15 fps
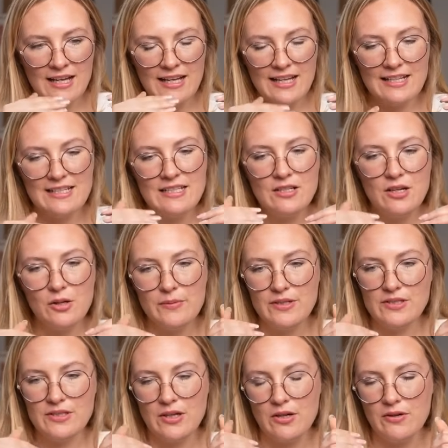It didn't
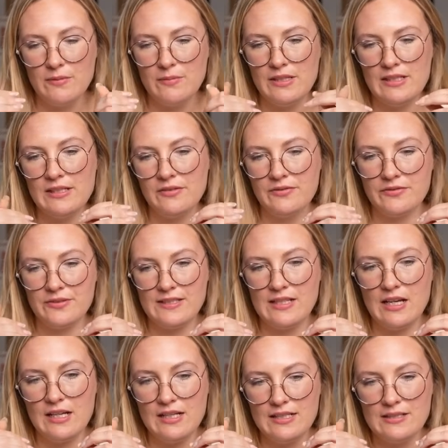always show immediate
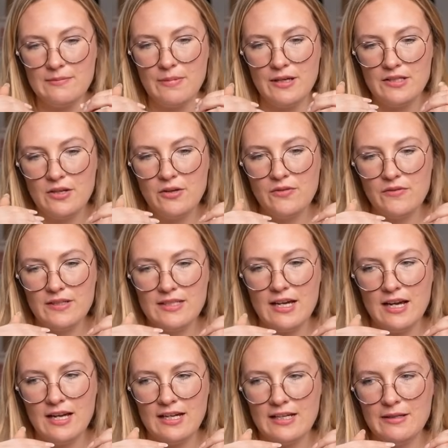results, but over
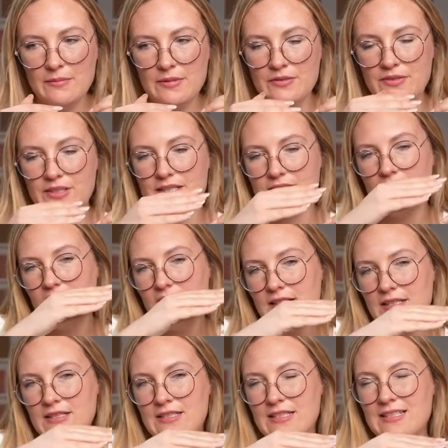time, the
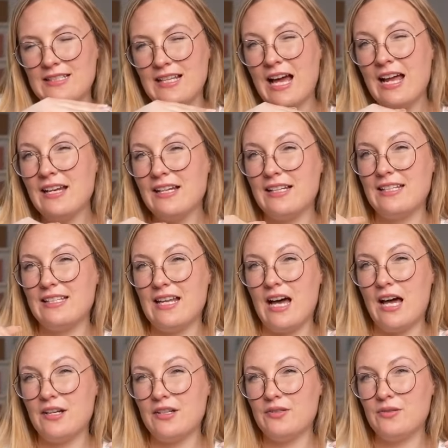results suddenly
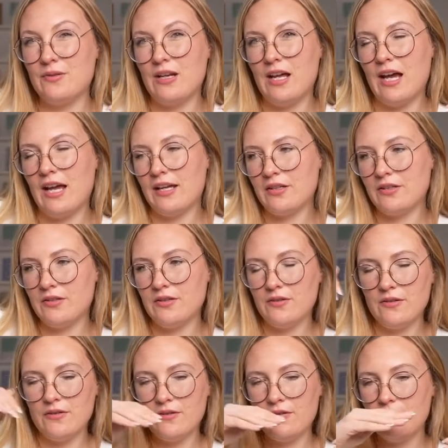started to like,
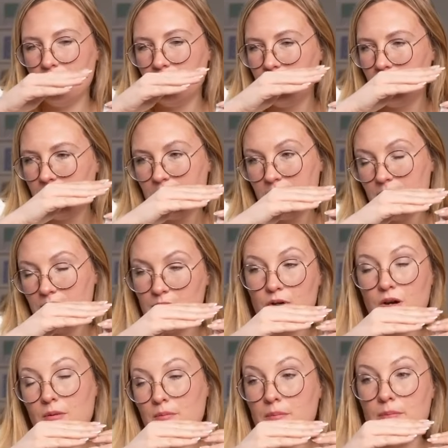
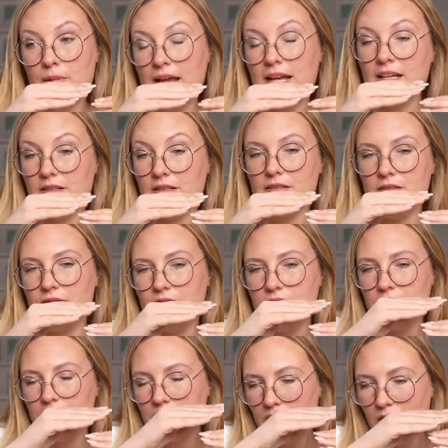com- like
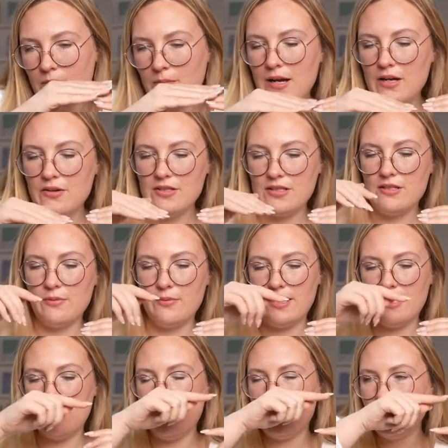compound in a
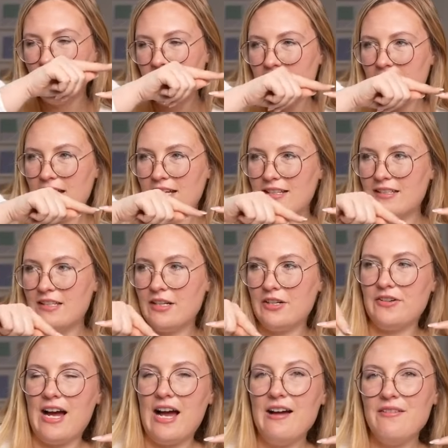way that the
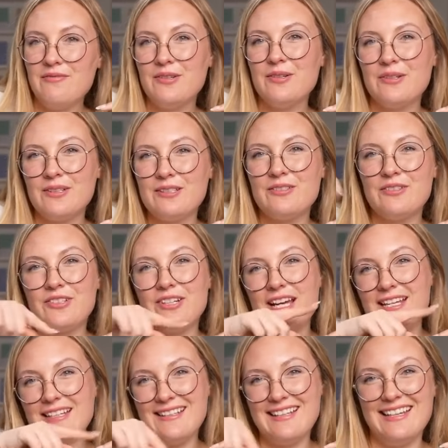graph looked
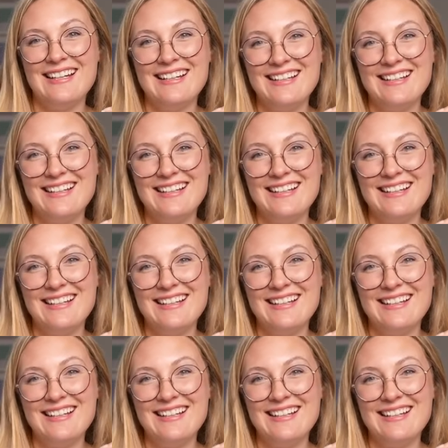crazy,